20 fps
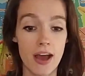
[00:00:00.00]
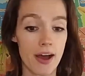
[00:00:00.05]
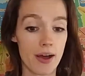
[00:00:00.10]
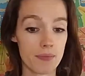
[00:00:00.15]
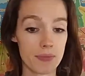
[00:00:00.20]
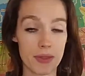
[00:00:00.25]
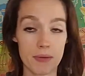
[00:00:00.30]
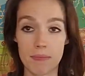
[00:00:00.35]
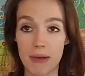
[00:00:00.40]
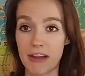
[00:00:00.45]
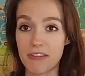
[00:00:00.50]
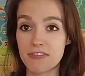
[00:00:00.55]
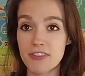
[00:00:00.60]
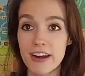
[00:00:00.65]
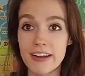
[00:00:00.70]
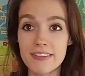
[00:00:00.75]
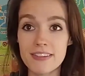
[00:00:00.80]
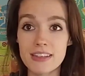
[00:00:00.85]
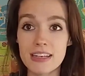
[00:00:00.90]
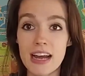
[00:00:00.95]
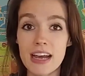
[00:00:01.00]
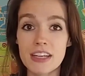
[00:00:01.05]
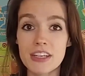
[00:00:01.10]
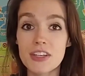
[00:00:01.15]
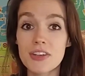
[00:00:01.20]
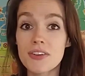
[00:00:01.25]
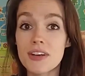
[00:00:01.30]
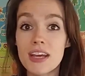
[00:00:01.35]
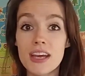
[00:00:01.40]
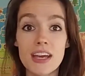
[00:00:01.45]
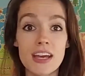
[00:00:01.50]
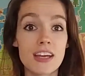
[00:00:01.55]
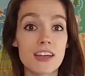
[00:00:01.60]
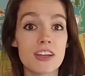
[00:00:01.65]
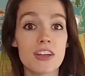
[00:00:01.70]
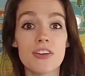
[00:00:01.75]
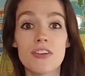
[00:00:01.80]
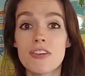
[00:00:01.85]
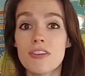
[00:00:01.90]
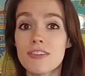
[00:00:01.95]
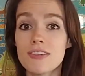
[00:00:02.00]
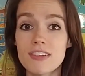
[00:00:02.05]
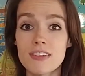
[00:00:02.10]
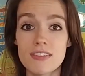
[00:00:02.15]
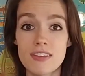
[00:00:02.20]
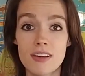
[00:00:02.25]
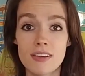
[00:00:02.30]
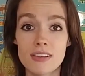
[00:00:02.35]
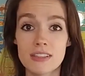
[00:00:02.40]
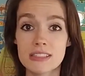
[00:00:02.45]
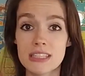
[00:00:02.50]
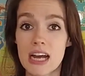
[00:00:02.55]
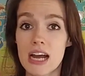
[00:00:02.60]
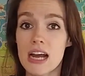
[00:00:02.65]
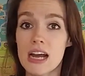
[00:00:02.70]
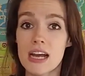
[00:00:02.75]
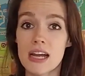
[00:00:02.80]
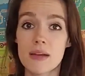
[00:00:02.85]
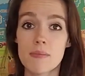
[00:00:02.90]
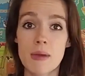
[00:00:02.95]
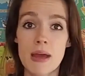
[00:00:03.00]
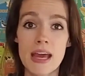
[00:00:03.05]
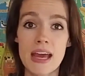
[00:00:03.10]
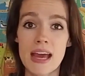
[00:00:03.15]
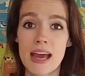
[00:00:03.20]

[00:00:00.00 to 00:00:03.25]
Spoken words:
then my friends and I unit, you use this all the time.